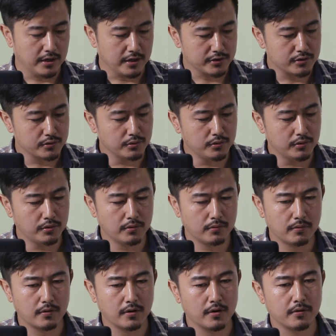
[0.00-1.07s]

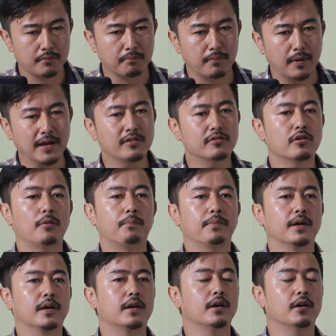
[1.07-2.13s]
So my
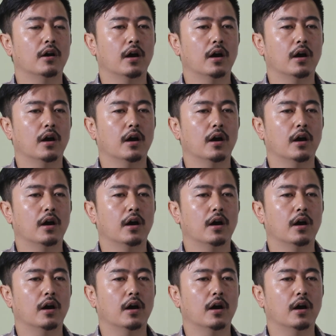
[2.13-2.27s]
topic